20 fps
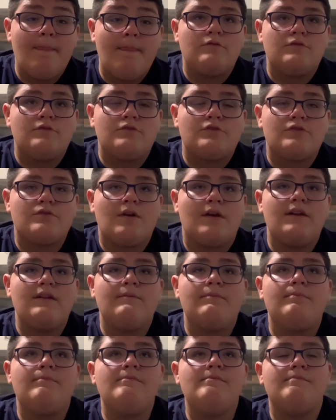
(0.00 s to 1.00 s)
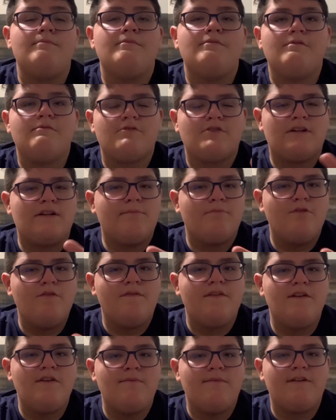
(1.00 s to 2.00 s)
try to move
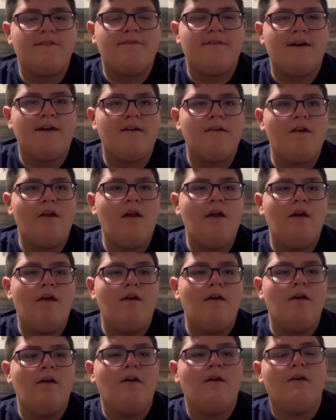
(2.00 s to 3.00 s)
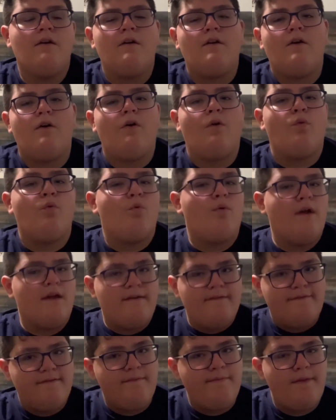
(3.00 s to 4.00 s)
the humidifier away
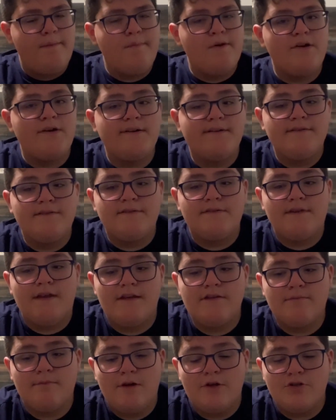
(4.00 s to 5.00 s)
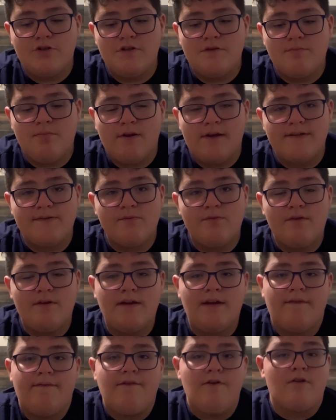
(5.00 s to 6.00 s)
from the books as much as possible. Like
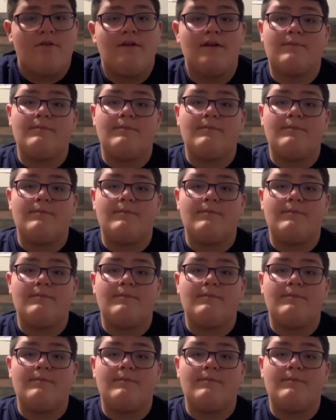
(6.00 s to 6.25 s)
if you're like